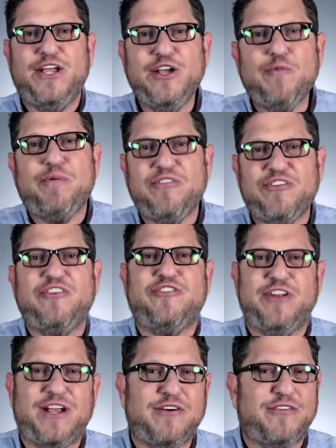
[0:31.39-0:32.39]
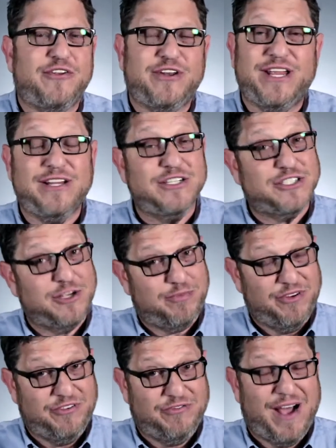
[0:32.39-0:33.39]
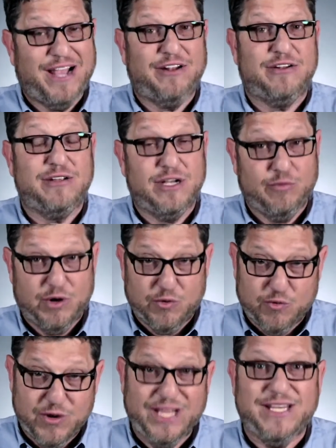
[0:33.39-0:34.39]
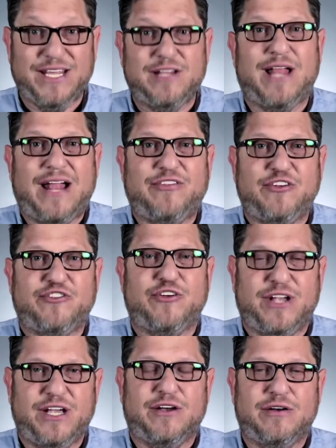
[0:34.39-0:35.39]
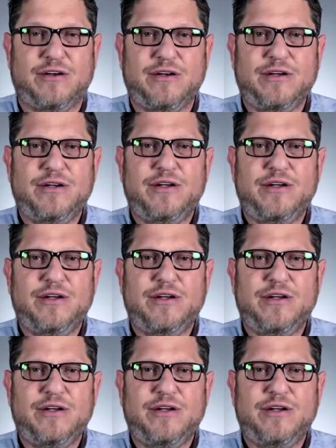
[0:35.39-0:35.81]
Your position here at the dealership is vital, and we're really glad that you're here.